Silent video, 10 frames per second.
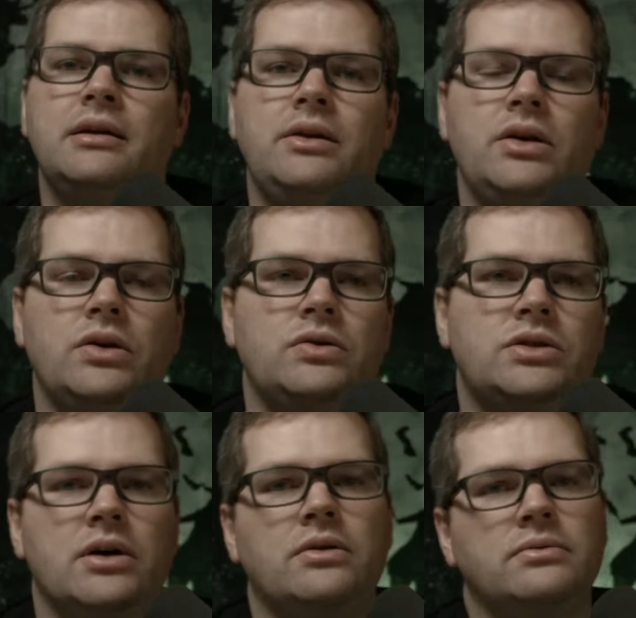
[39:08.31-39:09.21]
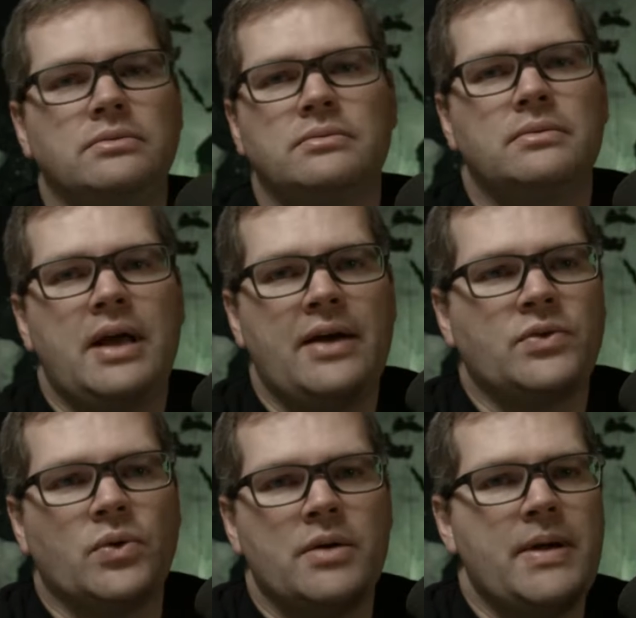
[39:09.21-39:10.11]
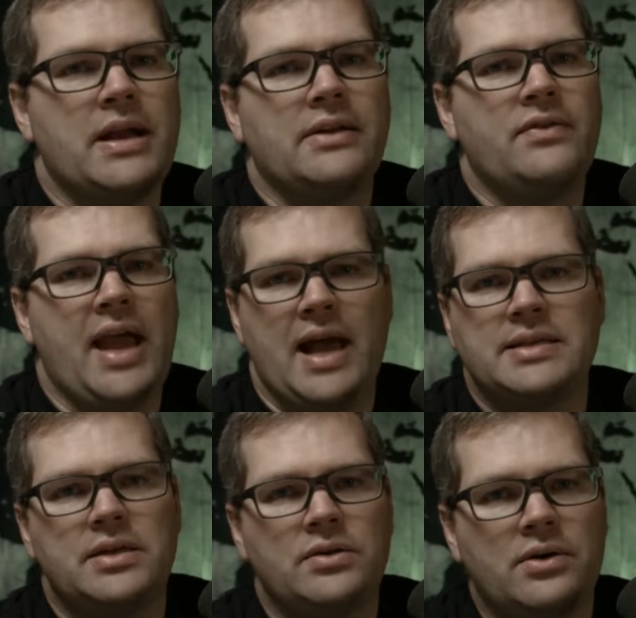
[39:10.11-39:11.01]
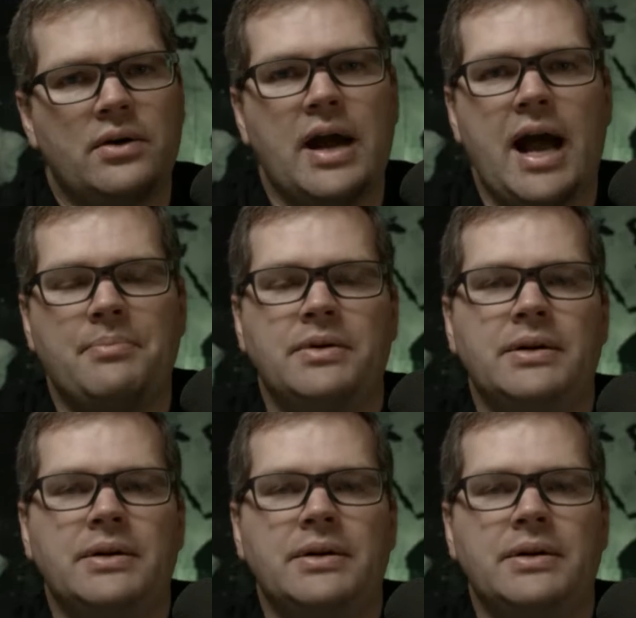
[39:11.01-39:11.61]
you don't have to worry about any of the ASIO crap.